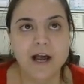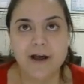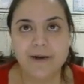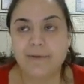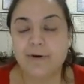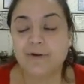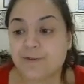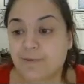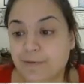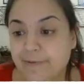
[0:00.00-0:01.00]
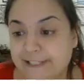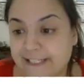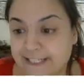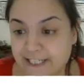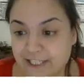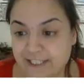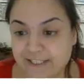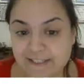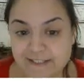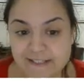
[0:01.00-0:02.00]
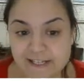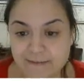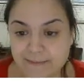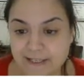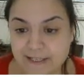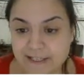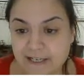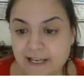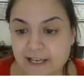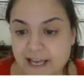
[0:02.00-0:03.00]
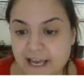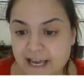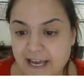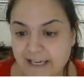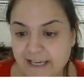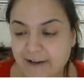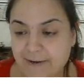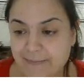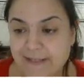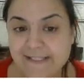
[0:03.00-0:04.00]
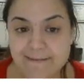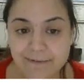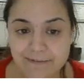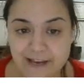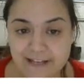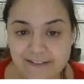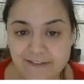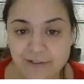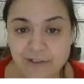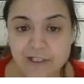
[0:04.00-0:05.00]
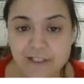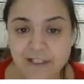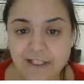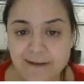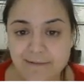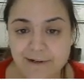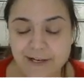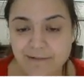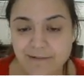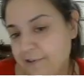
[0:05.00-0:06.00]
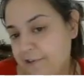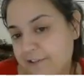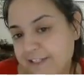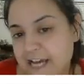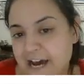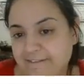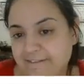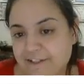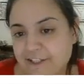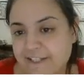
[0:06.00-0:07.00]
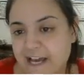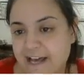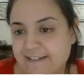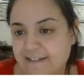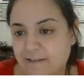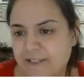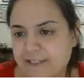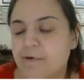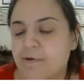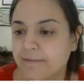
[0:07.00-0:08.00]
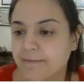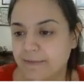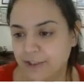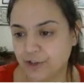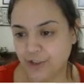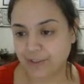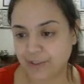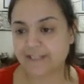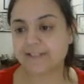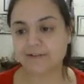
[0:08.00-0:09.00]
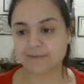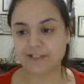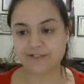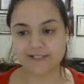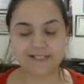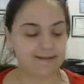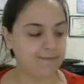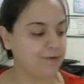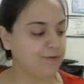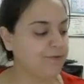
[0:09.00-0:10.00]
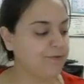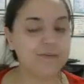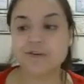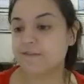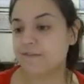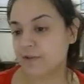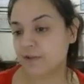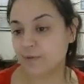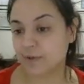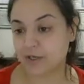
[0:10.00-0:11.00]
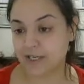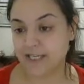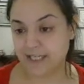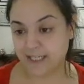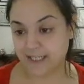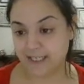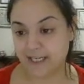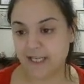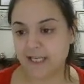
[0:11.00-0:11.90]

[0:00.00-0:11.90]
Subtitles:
poster board presentations, this is going to be a example of that. So you're going to collaborate with your staff and just ask, what's a problem on your unit? So I'm going to use an example. For those of you who work in